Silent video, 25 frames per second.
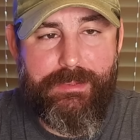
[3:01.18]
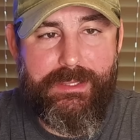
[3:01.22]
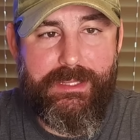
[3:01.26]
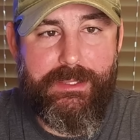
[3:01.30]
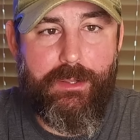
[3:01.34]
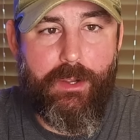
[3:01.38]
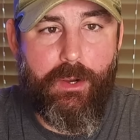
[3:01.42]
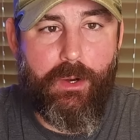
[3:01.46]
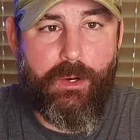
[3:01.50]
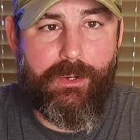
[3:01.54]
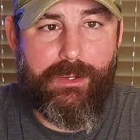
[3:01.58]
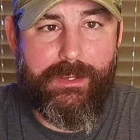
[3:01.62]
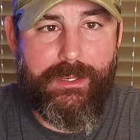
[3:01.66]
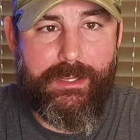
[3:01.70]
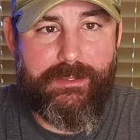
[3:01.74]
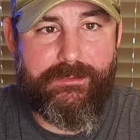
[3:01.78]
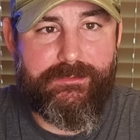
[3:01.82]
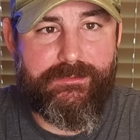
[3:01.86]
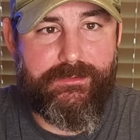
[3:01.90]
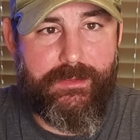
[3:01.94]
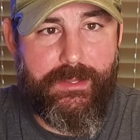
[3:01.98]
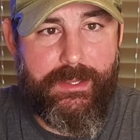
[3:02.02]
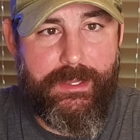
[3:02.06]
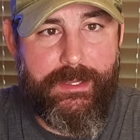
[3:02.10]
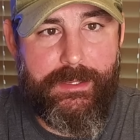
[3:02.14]

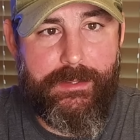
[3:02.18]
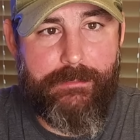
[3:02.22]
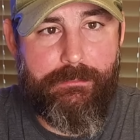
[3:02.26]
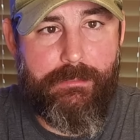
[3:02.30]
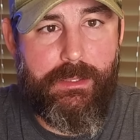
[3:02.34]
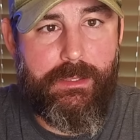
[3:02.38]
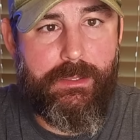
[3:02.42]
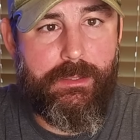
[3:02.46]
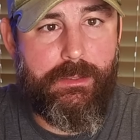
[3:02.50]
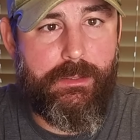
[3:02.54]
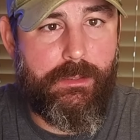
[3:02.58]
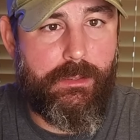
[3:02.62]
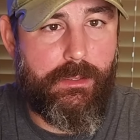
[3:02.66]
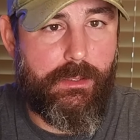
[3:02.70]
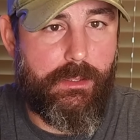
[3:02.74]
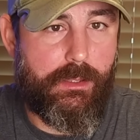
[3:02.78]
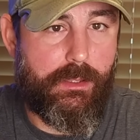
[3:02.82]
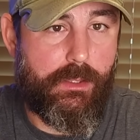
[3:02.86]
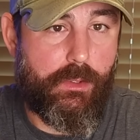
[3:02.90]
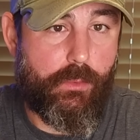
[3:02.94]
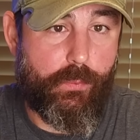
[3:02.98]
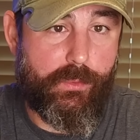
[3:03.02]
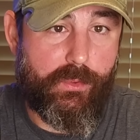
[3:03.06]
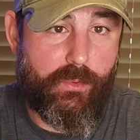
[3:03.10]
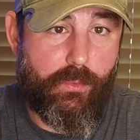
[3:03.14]
APRSM,
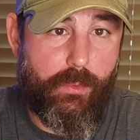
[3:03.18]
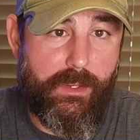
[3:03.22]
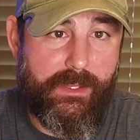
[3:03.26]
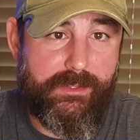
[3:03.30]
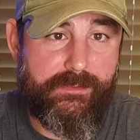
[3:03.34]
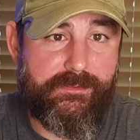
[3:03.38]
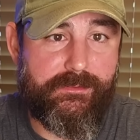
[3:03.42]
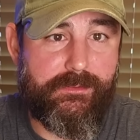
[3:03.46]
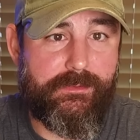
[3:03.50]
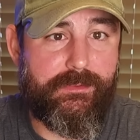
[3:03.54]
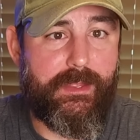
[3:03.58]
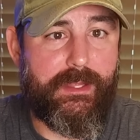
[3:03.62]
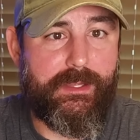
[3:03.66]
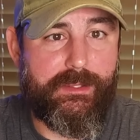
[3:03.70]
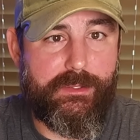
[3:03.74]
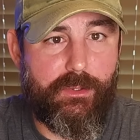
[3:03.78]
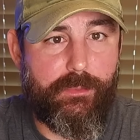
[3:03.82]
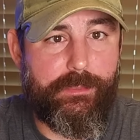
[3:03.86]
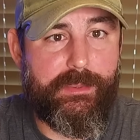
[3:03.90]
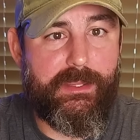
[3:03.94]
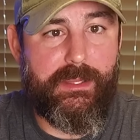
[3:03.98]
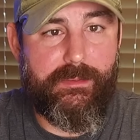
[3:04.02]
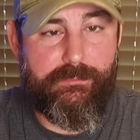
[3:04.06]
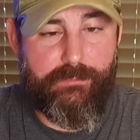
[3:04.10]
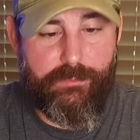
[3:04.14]
uh, request that he'll
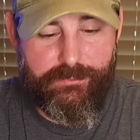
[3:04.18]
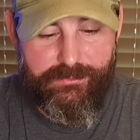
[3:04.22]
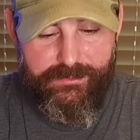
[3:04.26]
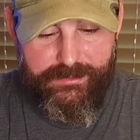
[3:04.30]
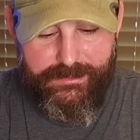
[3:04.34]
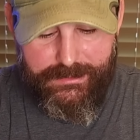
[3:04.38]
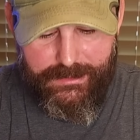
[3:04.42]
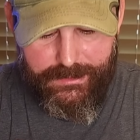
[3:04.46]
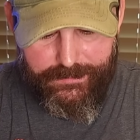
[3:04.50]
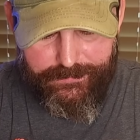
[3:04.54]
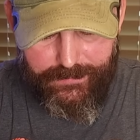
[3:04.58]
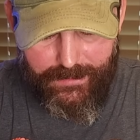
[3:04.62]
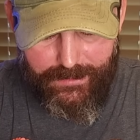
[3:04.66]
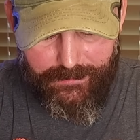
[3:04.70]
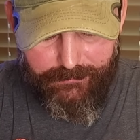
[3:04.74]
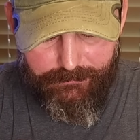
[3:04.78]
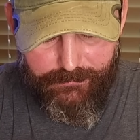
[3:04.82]
be able to get that